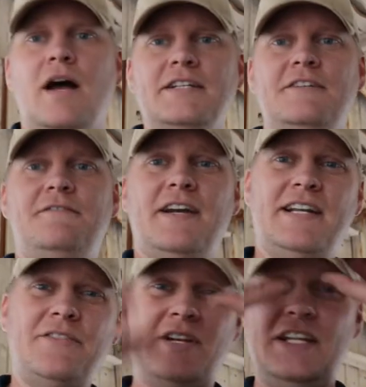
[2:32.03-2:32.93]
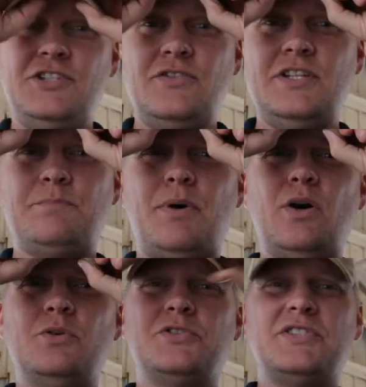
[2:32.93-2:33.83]
I did find out that each of these
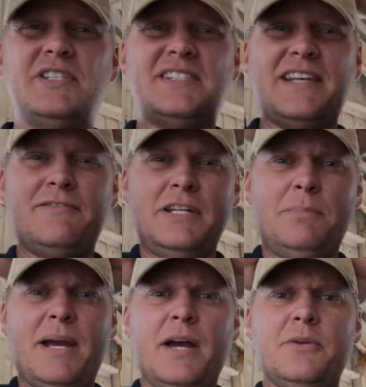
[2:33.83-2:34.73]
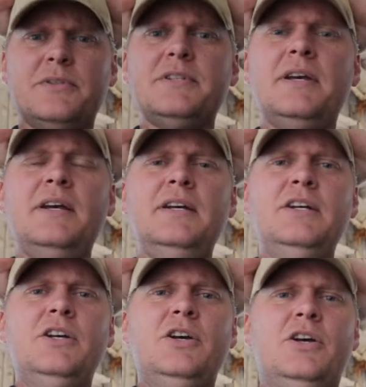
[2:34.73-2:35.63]
posts is 70 pounds.
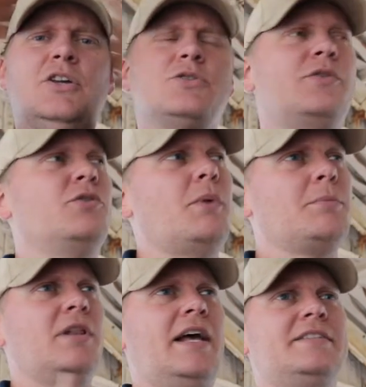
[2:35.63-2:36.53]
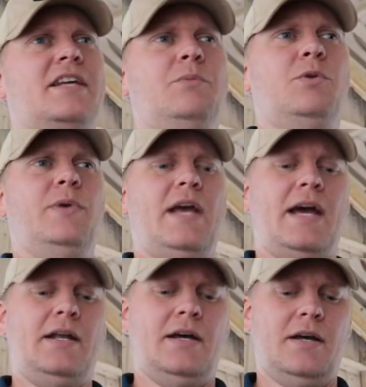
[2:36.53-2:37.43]
So if you remember the last time when we
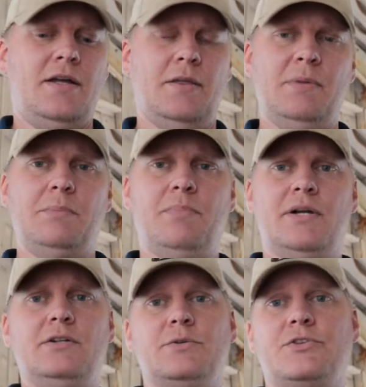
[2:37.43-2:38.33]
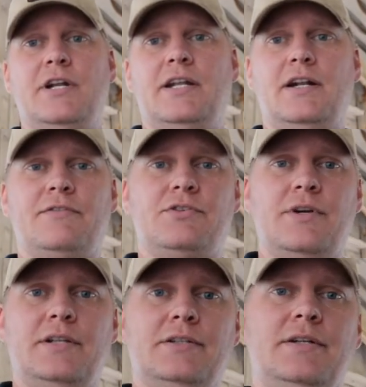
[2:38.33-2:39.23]
had uh, the big bundle and we're trying to get it off the
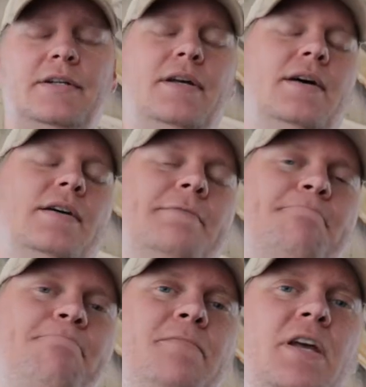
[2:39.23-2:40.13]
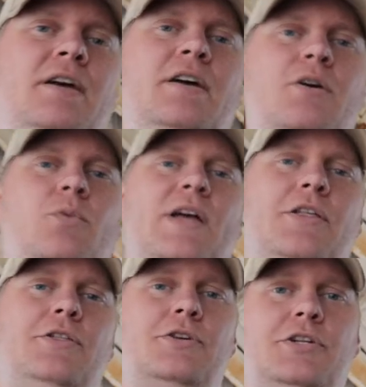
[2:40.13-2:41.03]
trailer, um, we
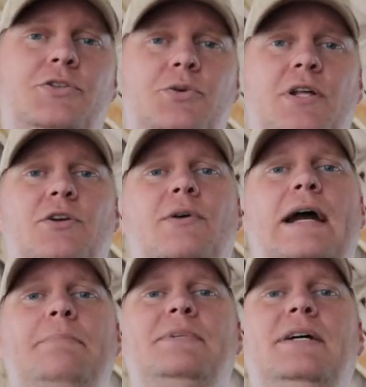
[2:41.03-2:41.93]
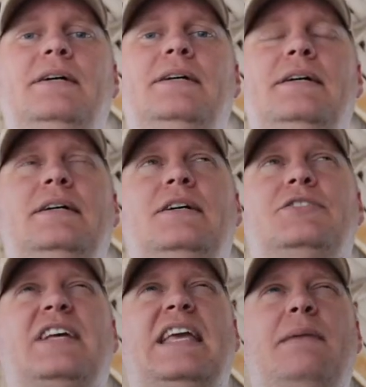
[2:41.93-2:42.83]
had 32 that are wrapped.
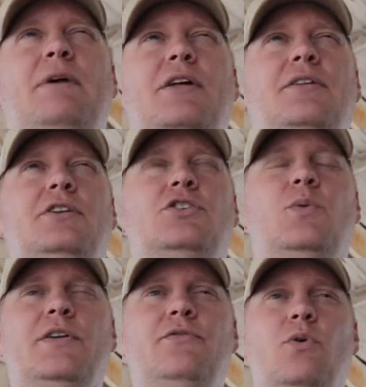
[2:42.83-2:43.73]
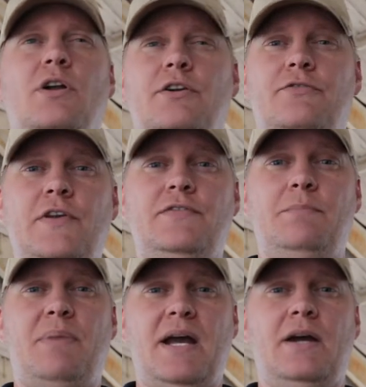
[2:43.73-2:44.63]
So that came out, I think, to
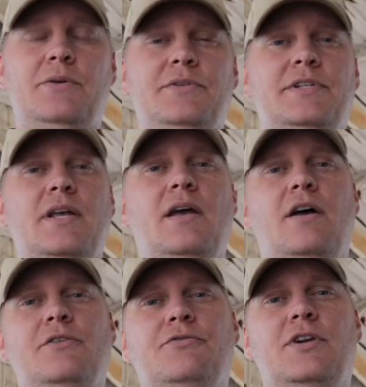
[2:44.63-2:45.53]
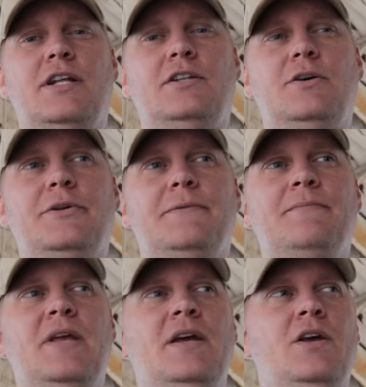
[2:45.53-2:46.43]
2,450 pounds on the front end loader.
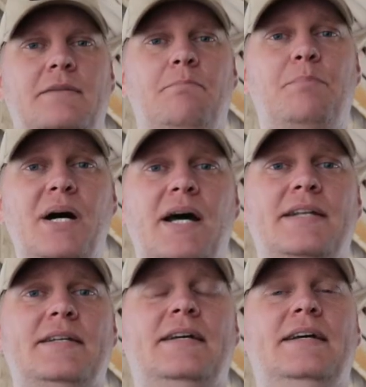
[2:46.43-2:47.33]
But